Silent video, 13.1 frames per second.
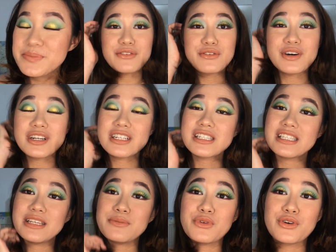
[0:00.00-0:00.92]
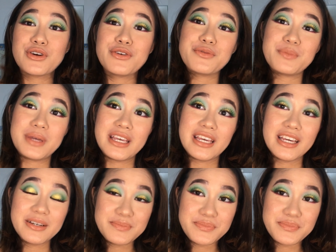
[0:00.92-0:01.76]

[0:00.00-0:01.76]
If you want to see more of me,